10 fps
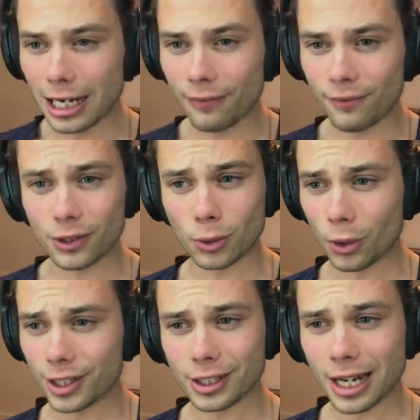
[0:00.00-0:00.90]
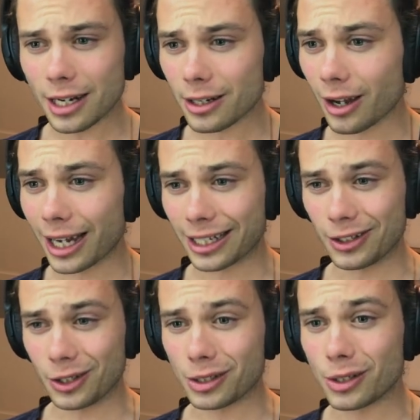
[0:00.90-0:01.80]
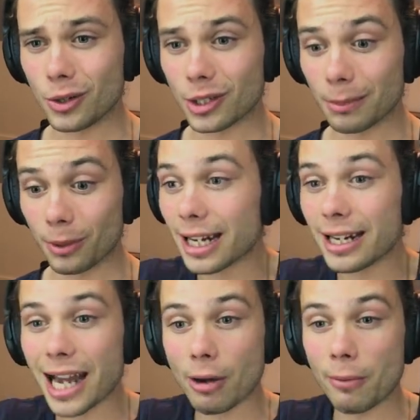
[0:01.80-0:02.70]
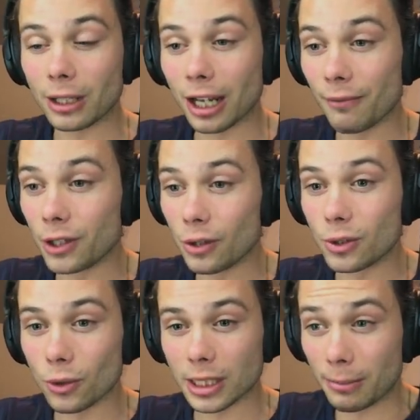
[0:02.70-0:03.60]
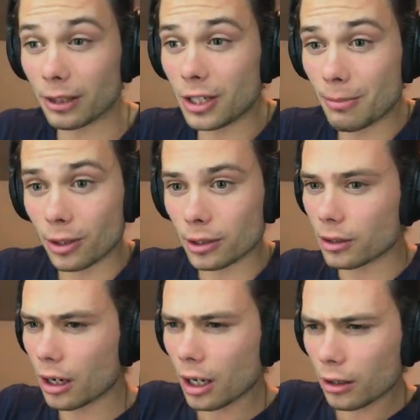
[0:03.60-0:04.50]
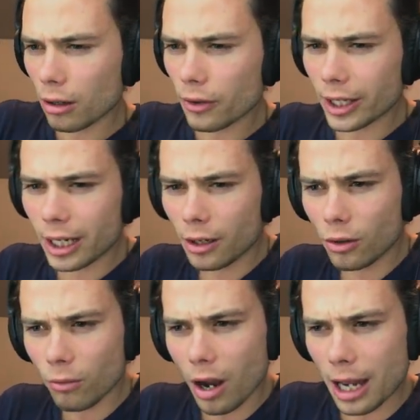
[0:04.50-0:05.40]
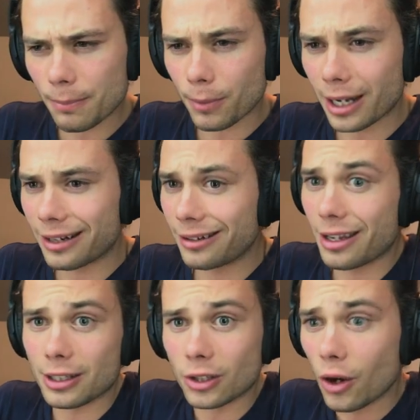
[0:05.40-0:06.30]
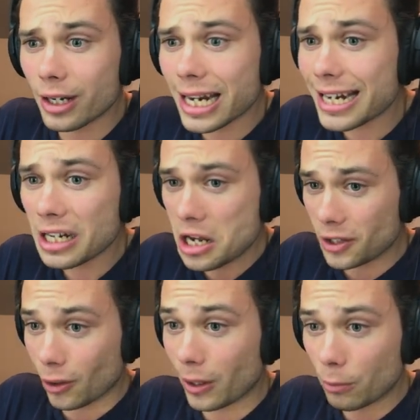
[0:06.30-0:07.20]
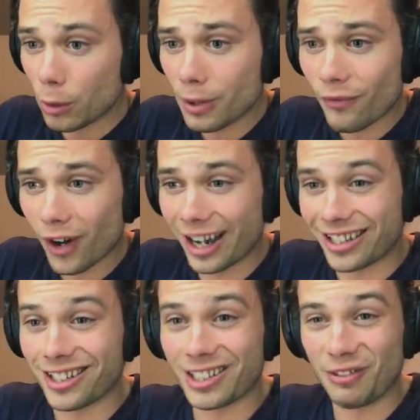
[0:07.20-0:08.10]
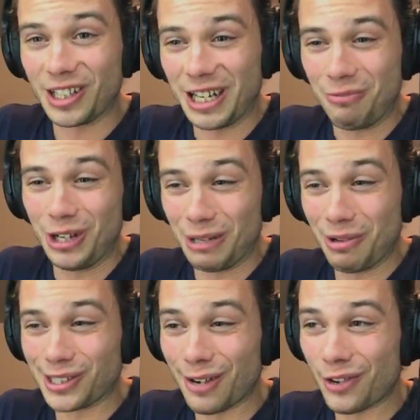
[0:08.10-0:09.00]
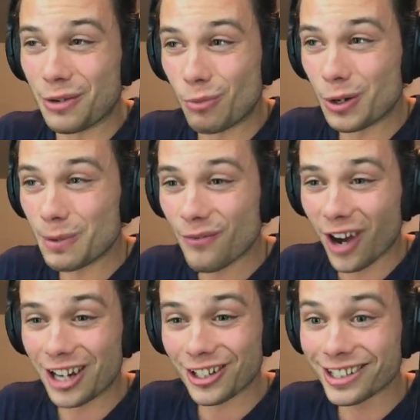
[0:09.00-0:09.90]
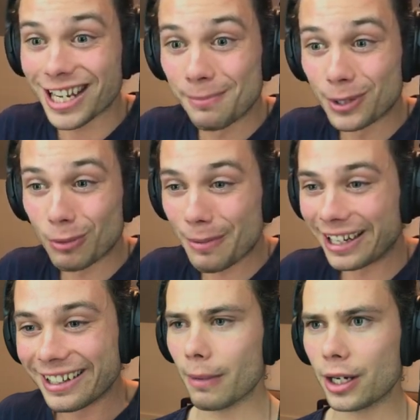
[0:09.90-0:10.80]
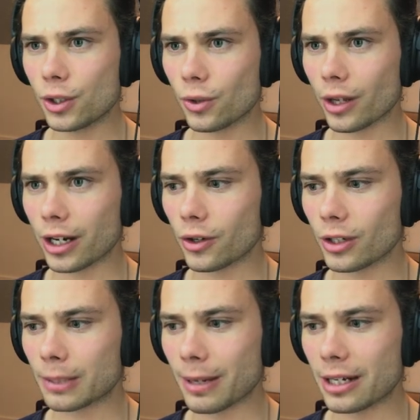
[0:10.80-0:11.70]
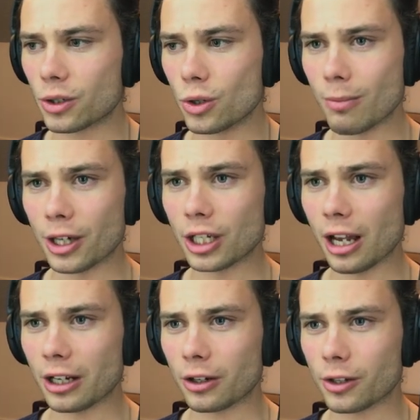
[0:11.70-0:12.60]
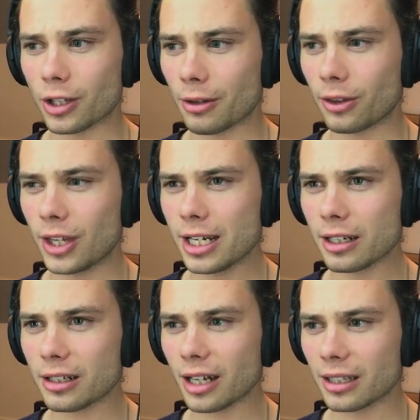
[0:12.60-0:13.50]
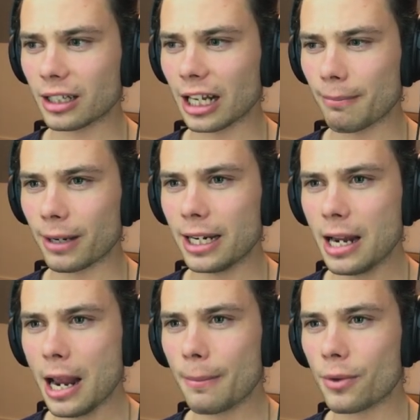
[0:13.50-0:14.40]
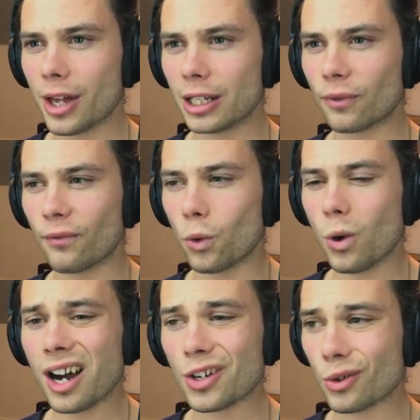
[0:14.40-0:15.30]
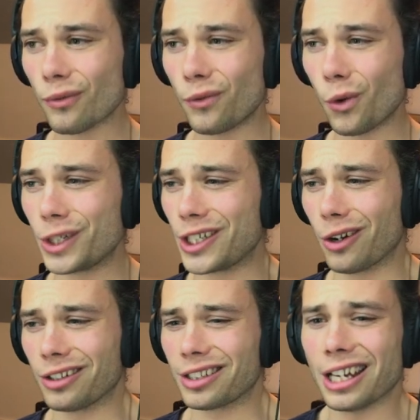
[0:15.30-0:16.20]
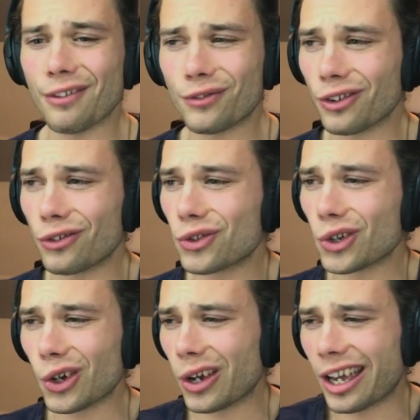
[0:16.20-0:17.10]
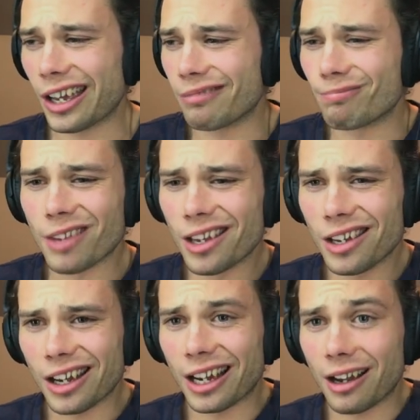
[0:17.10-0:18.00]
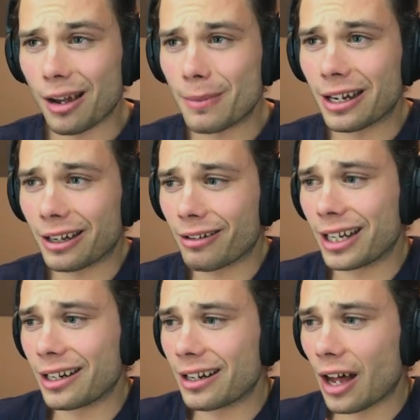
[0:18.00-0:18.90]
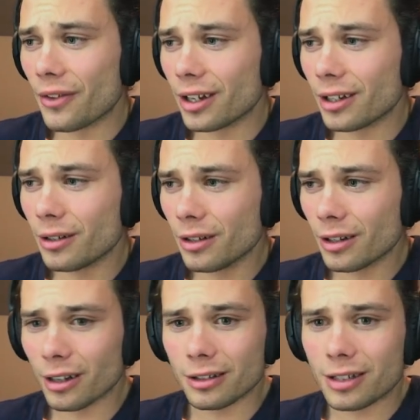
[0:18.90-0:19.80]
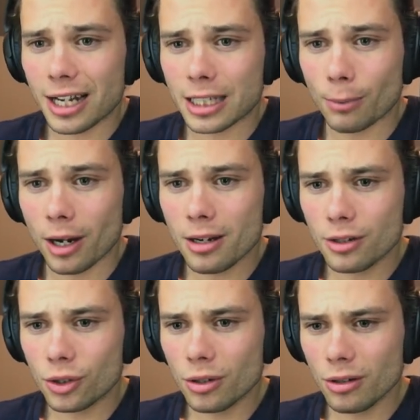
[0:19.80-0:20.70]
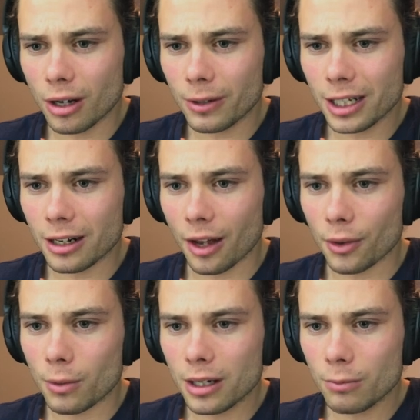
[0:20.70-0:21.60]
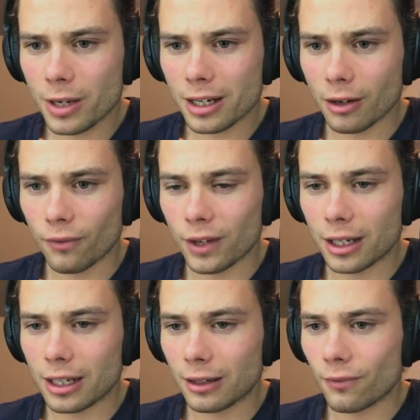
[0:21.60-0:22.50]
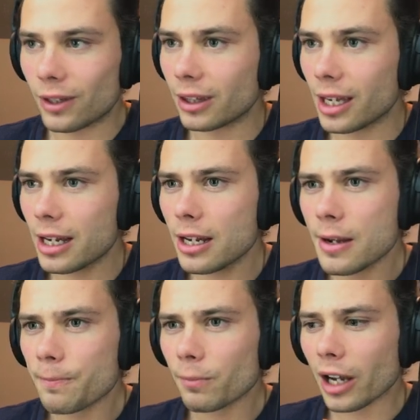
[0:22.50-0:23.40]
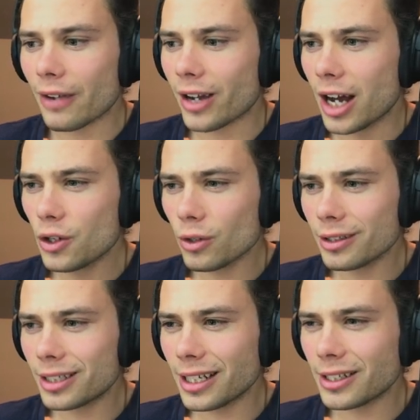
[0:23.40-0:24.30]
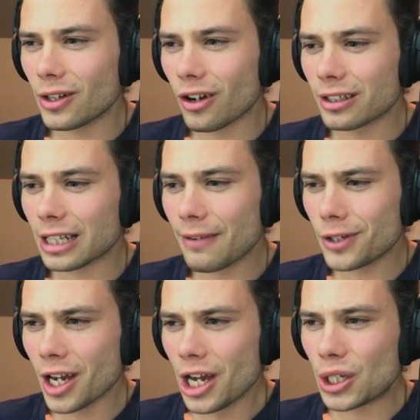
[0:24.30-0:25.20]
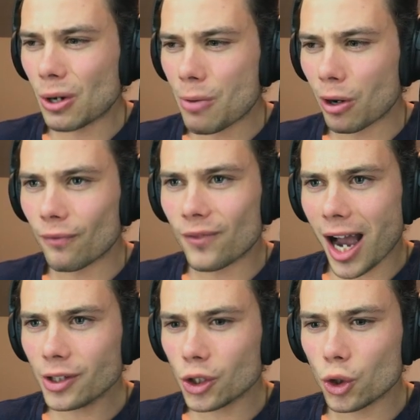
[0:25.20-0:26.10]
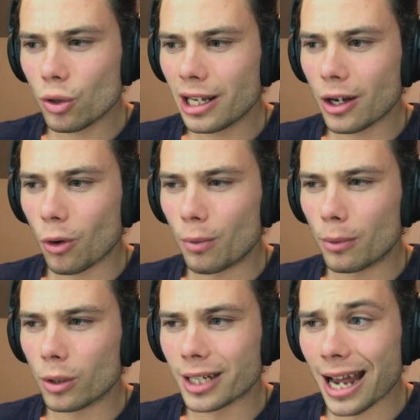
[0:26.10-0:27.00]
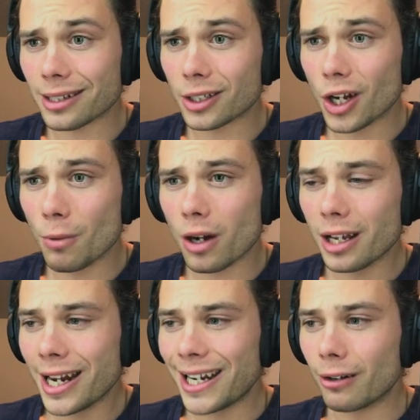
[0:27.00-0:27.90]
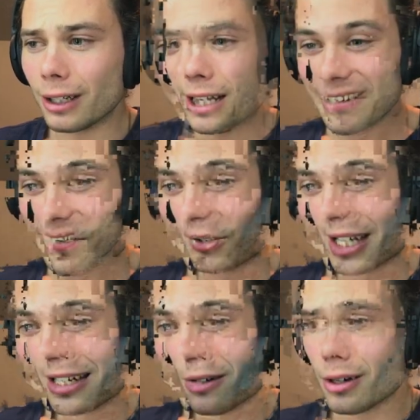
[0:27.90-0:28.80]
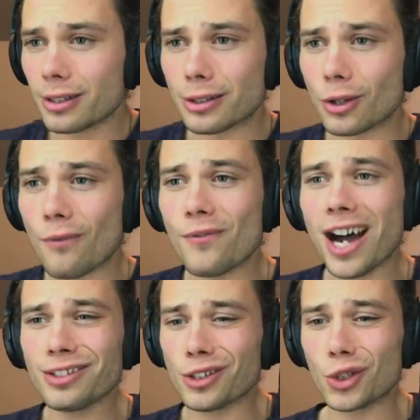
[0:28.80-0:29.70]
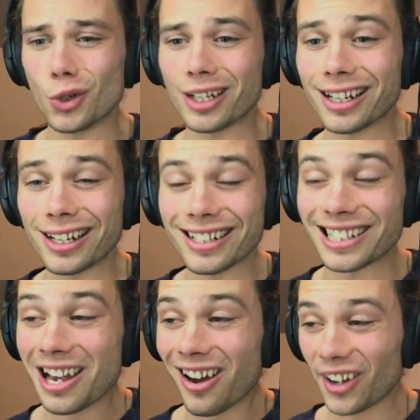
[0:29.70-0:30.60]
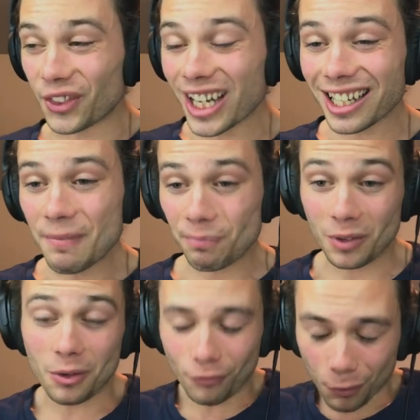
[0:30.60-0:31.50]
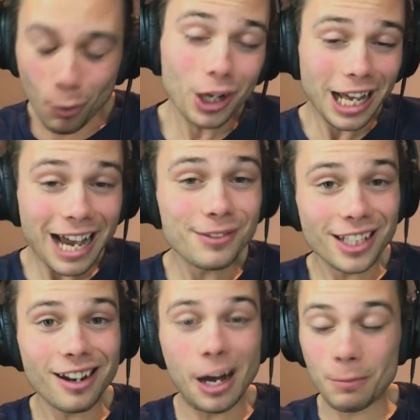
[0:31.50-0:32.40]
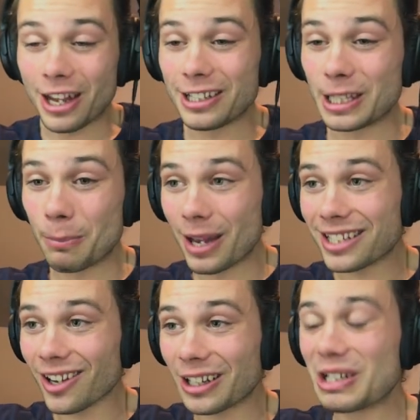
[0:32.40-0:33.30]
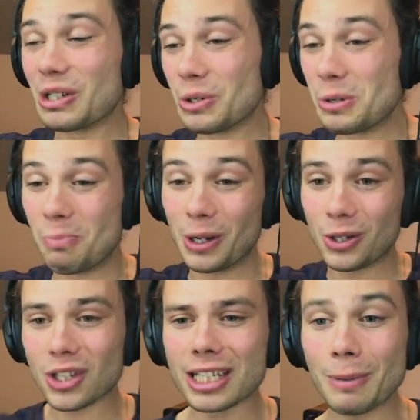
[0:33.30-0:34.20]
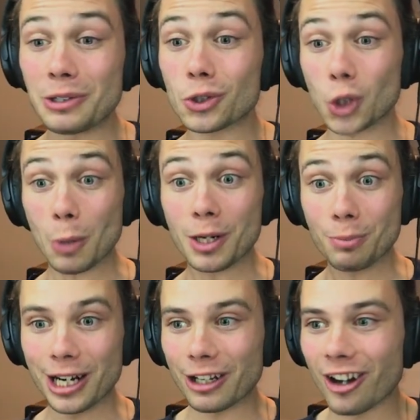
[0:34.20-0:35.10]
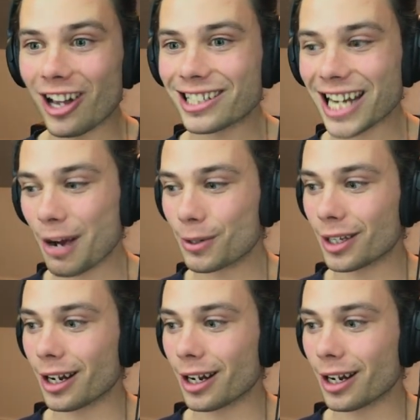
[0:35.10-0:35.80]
if Sword is needed, I can just use it. Saying now, I would love to use Sword's ability because it's kind of like, oh, they're getting all right, but there's no need, so it will be fine. I just have to keep telling myself it will be fine. Just keep swimming. Making sure that I don't spend too much, because I think it does let me, but that is $440 left. And so, I could get another tack sprayer. Sure, I'll get another one. Where can it fit? It can fit there. I have $160 left. Do I want faster shooting or more tacks? You know what? It'll leave me with $10, and so faster shooting it is. I think from what I have set up, that is the best I can do, because I spent so much money on ice towers that